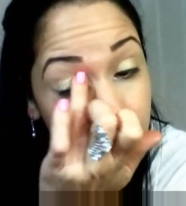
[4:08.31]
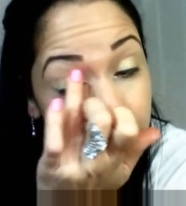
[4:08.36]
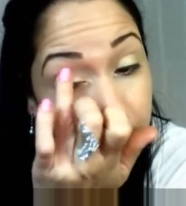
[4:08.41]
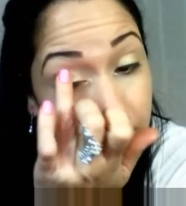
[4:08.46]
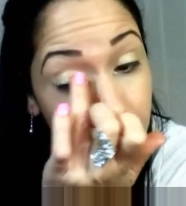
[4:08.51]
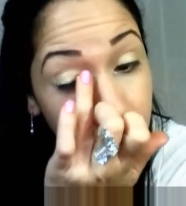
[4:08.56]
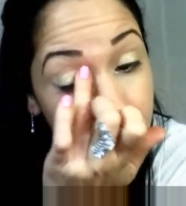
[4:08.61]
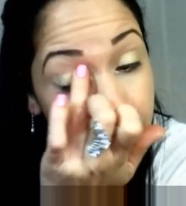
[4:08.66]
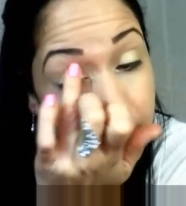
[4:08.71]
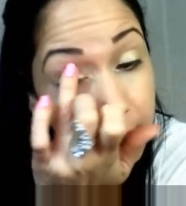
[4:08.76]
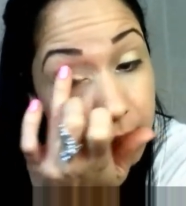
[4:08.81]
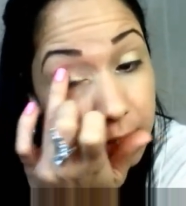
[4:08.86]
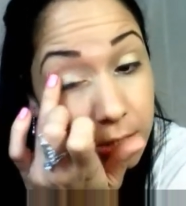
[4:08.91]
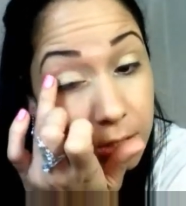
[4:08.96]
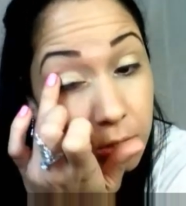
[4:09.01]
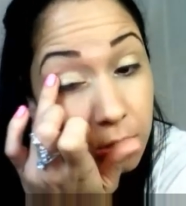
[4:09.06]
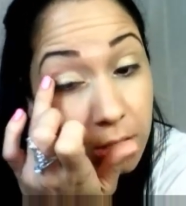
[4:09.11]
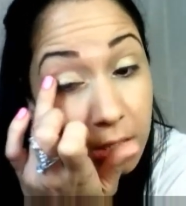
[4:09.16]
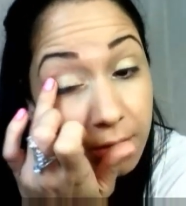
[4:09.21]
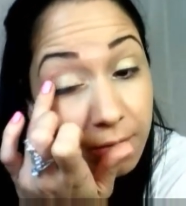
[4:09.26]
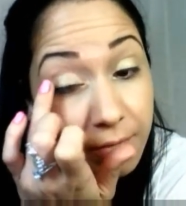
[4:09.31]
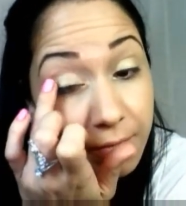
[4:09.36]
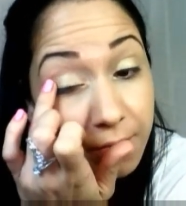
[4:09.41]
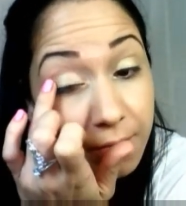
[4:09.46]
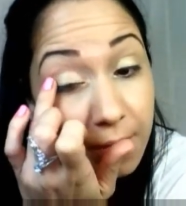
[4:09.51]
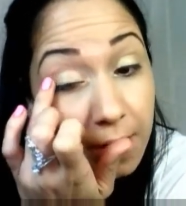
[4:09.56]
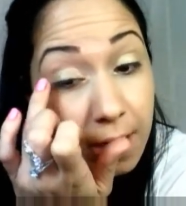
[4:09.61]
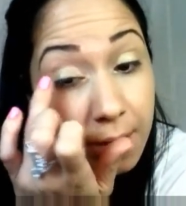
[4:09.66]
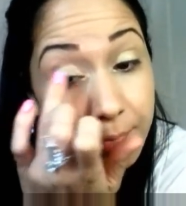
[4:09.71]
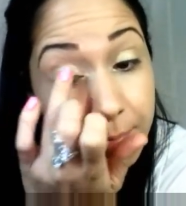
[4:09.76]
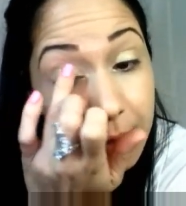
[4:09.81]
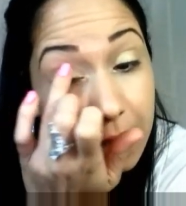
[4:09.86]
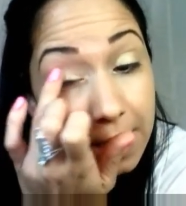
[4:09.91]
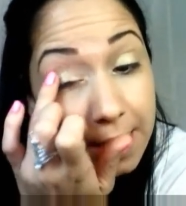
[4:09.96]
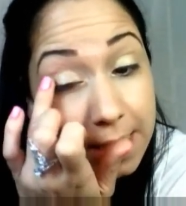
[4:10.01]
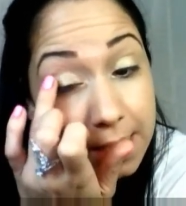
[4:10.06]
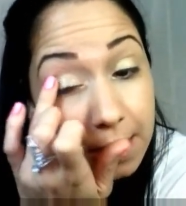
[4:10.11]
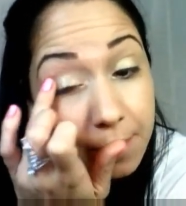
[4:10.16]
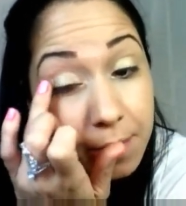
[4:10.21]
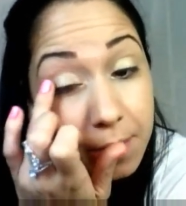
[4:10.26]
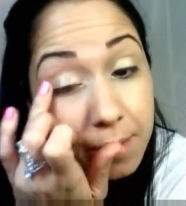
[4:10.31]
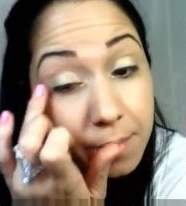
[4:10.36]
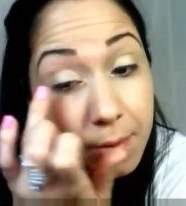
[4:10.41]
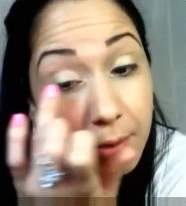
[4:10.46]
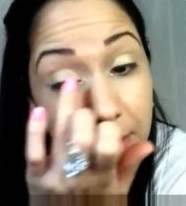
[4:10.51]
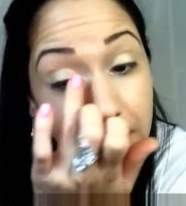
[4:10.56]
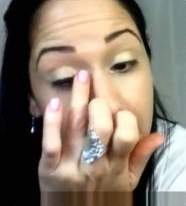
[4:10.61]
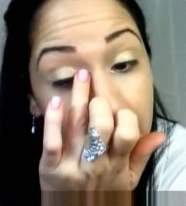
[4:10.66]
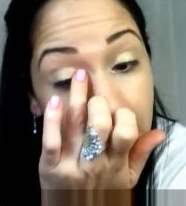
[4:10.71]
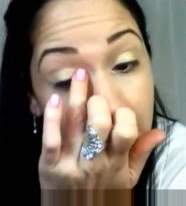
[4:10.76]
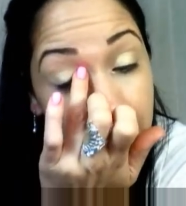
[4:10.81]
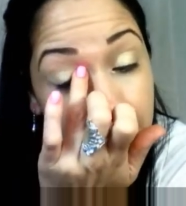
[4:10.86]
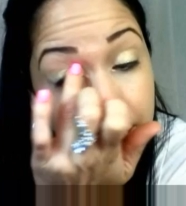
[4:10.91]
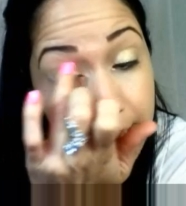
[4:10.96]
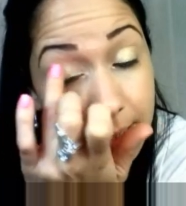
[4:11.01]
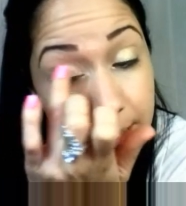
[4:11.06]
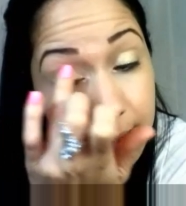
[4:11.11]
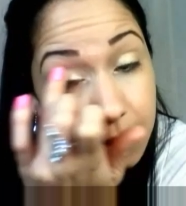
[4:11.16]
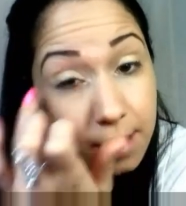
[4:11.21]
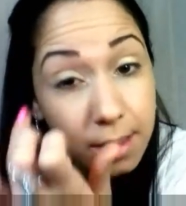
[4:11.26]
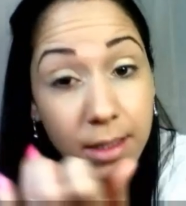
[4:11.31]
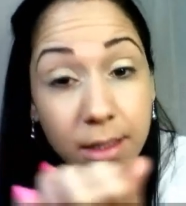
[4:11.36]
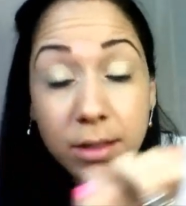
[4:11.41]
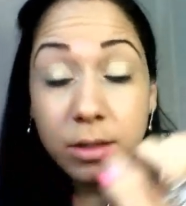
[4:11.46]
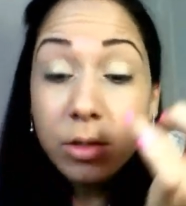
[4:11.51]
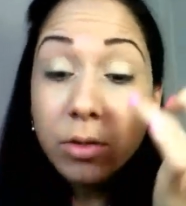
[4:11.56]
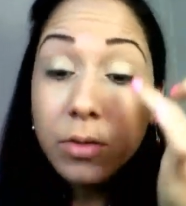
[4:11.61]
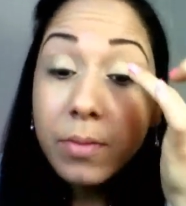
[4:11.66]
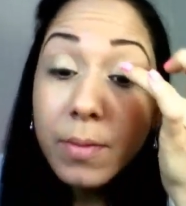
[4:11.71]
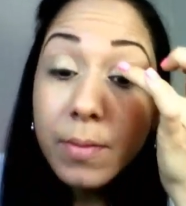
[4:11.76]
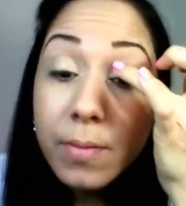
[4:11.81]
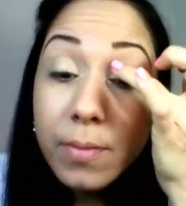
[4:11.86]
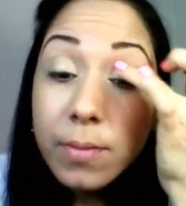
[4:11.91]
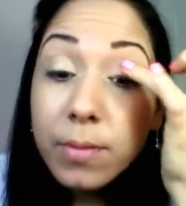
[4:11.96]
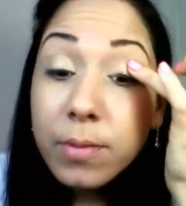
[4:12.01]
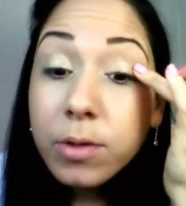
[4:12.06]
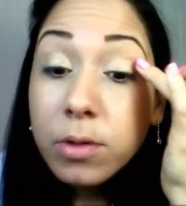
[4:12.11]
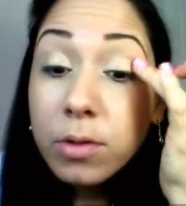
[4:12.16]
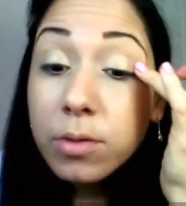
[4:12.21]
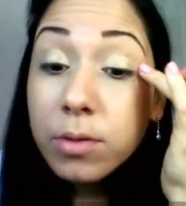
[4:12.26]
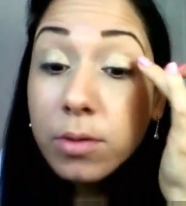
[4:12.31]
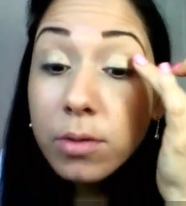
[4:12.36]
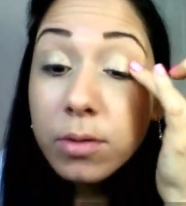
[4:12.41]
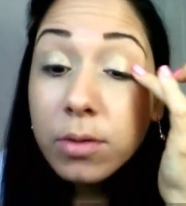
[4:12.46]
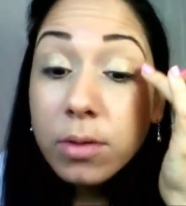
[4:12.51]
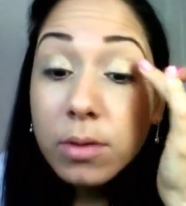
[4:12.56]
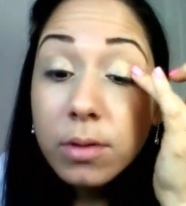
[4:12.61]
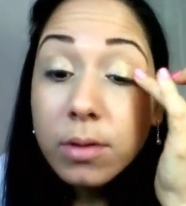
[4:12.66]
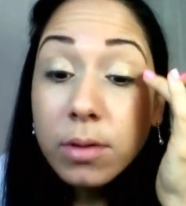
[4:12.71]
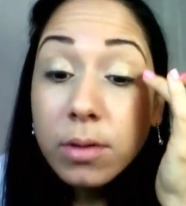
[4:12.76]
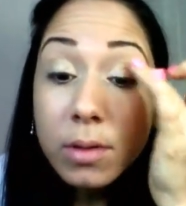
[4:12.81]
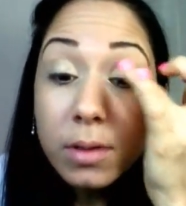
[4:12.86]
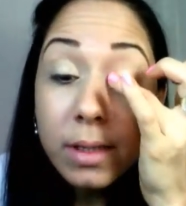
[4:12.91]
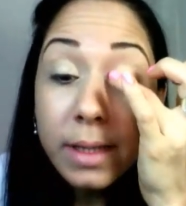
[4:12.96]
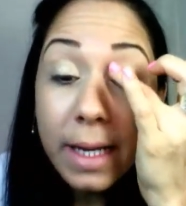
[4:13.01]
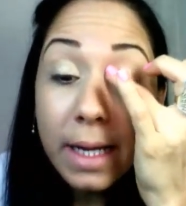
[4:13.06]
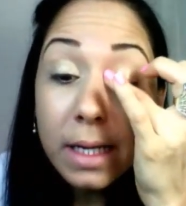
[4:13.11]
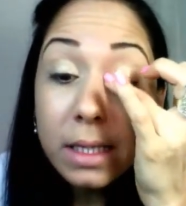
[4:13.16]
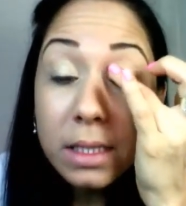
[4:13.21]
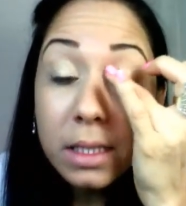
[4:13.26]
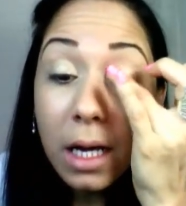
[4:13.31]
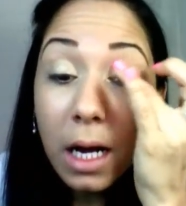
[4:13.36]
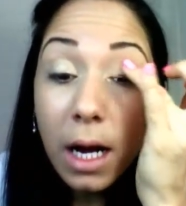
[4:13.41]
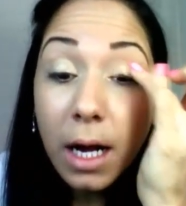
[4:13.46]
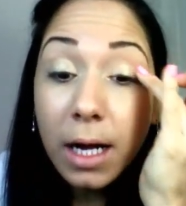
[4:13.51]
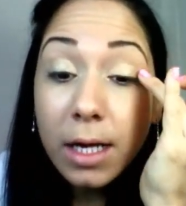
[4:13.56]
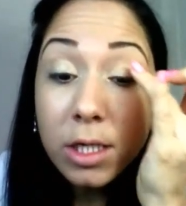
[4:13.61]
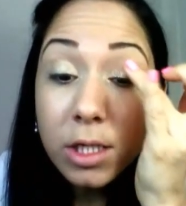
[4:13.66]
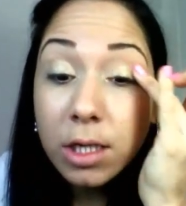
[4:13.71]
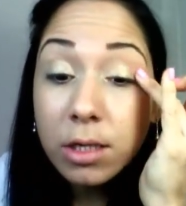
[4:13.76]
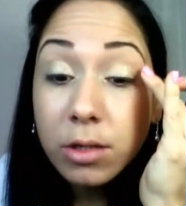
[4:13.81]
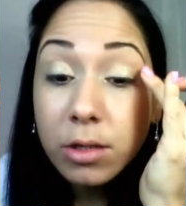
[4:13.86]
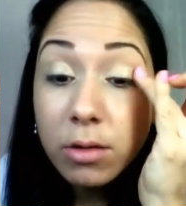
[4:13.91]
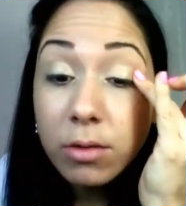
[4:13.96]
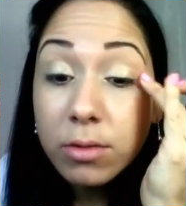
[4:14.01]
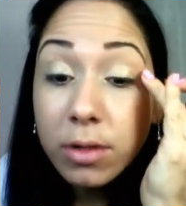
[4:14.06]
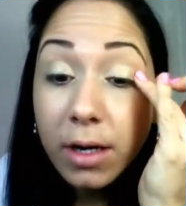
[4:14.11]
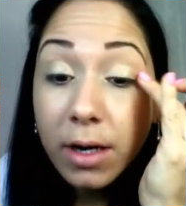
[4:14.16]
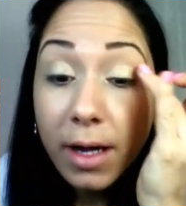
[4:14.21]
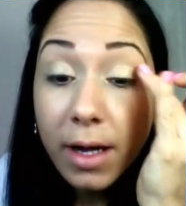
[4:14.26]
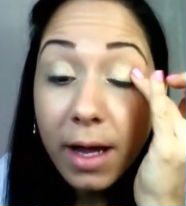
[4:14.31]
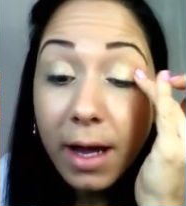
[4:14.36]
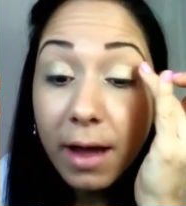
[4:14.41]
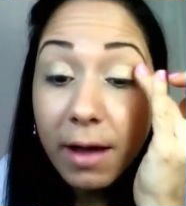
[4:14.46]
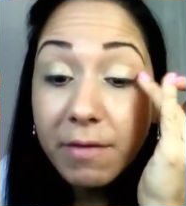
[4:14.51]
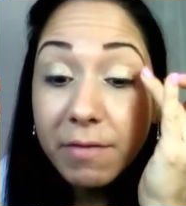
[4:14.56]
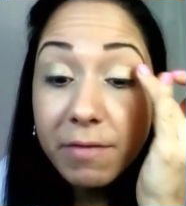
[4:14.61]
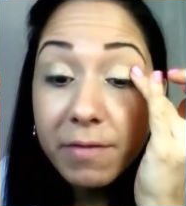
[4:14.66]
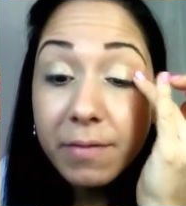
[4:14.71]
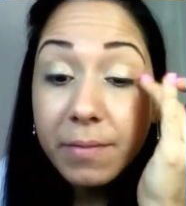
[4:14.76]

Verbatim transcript: okay, just to give a little bit more color to the next eyeshadow that I have.